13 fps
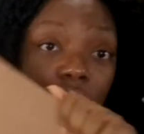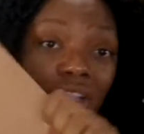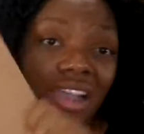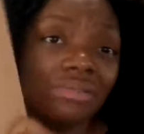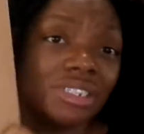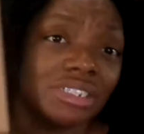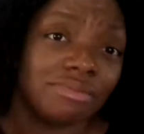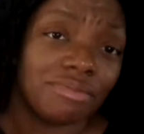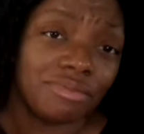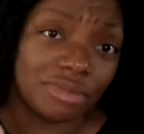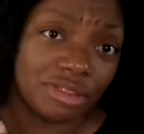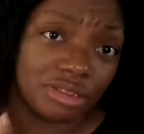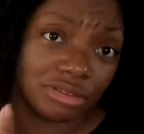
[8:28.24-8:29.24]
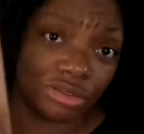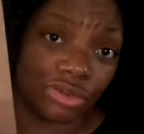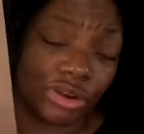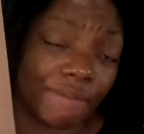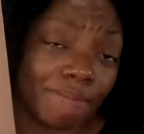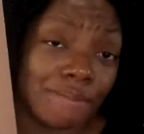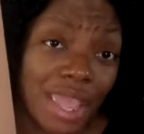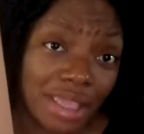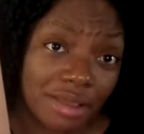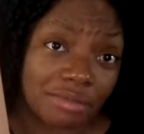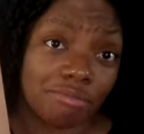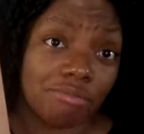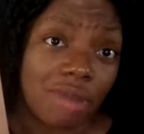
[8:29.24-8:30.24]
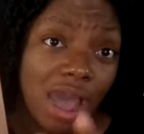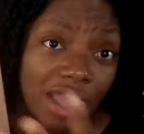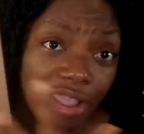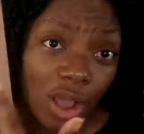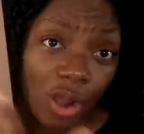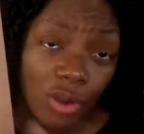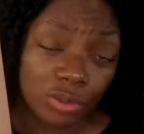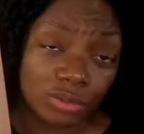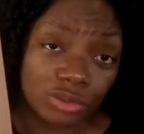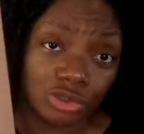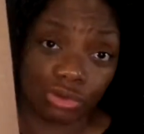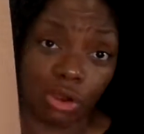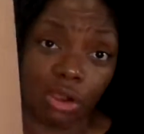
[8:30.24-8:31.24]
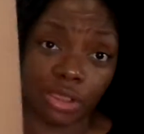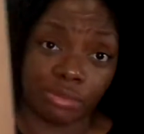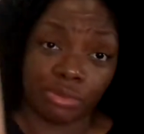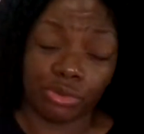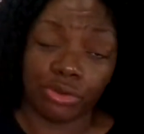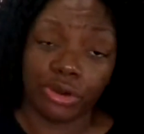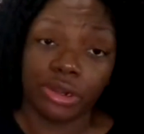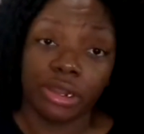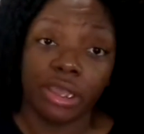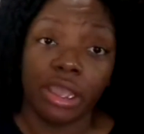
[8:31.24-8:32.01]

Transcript: I would just sort of make my own drawing board.